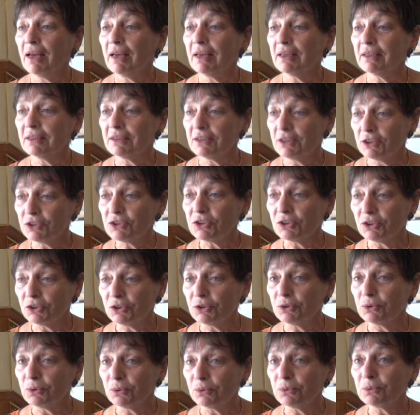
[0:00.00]
in addition
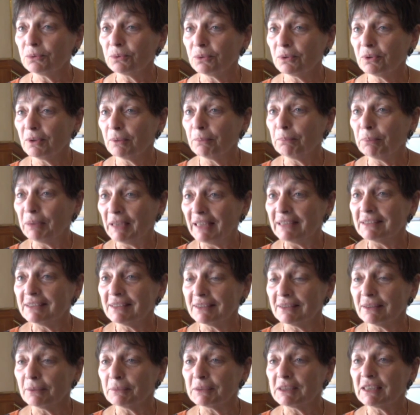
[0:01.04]
to the
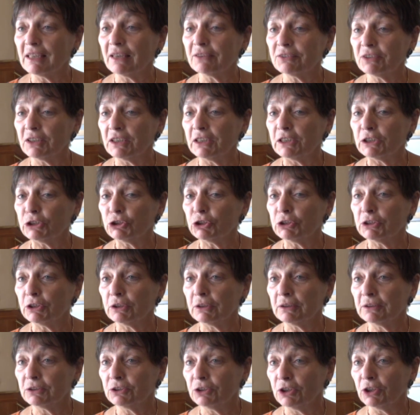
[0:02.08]
places themselves and
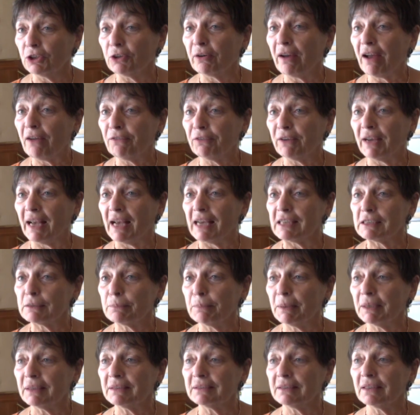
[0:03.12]
the geographic
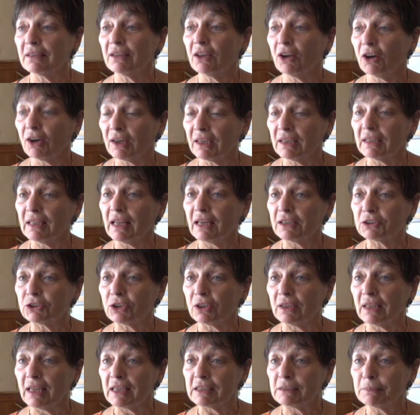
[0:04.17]
aspect and the
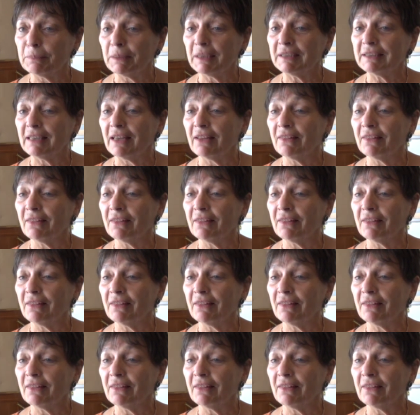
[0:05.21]
archaeological aspect,